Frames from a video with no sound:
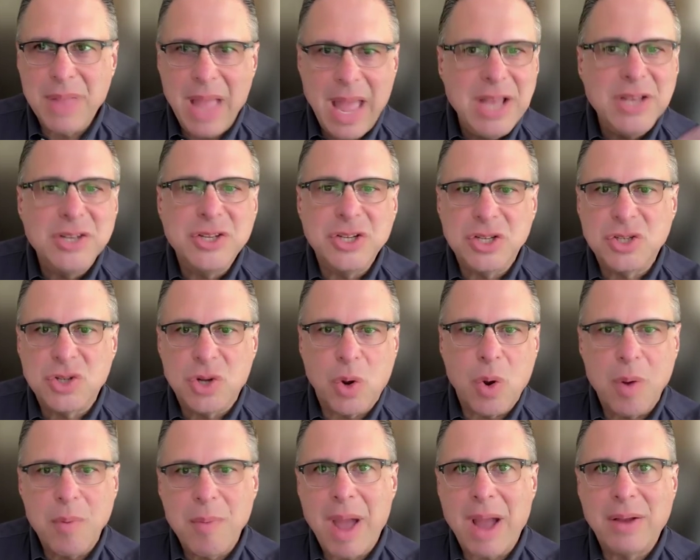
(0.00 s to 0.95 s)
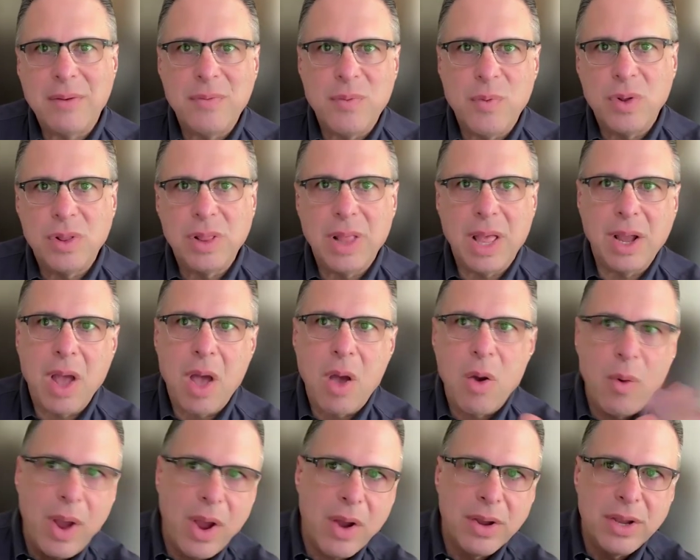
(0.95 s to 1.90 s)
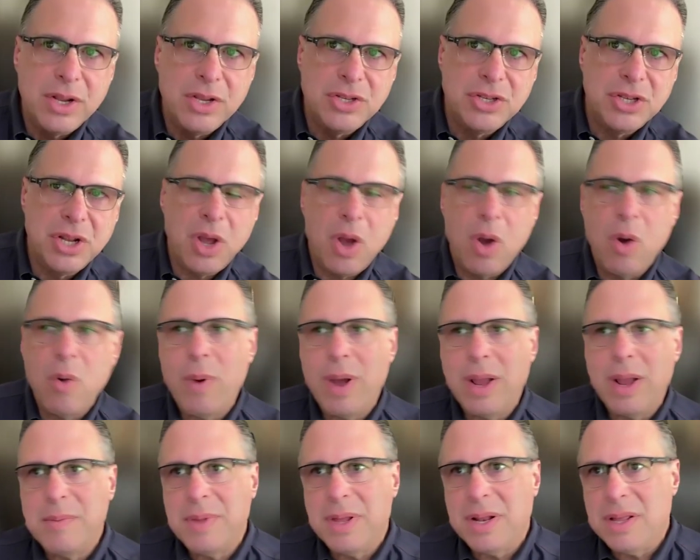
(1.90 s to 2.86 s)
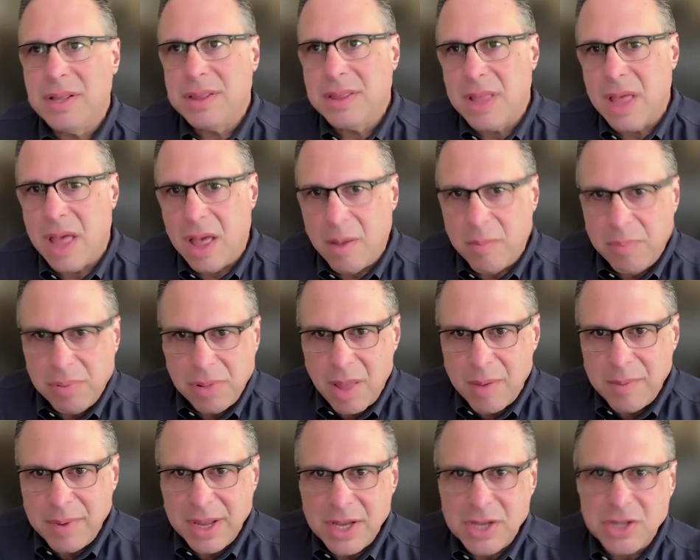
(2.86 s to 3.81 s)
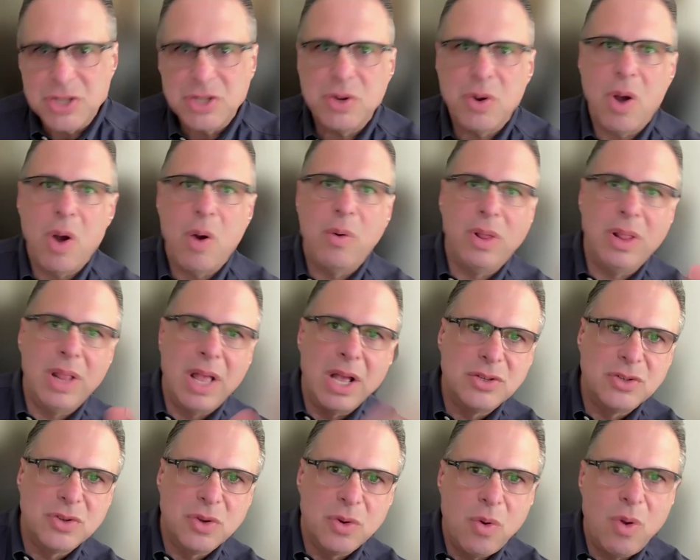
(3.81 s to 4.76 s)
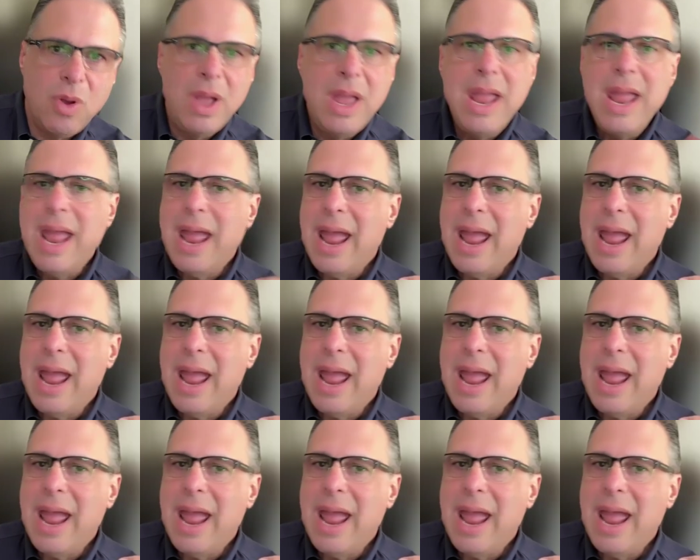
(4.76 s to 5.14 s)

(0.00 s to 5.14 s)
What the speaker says: agents are going back and forth like, oh, air conditioning, oh, wait a minute, plumbing issue, oh, electrical,